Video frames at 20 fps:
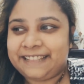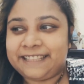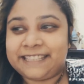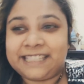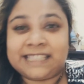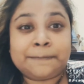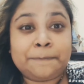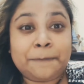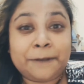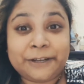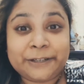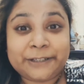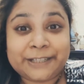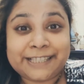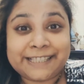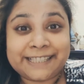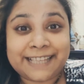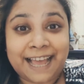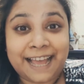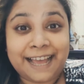The spirit
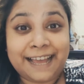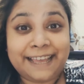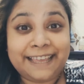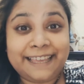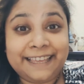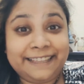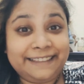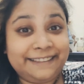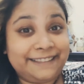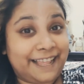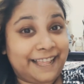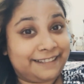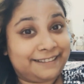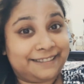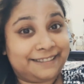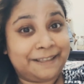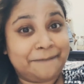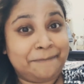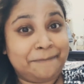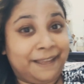is high.
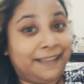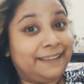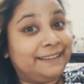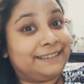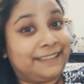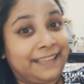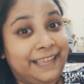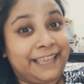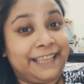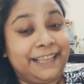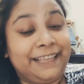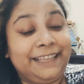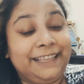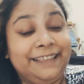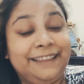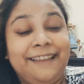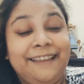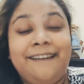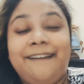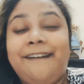That's the main thing.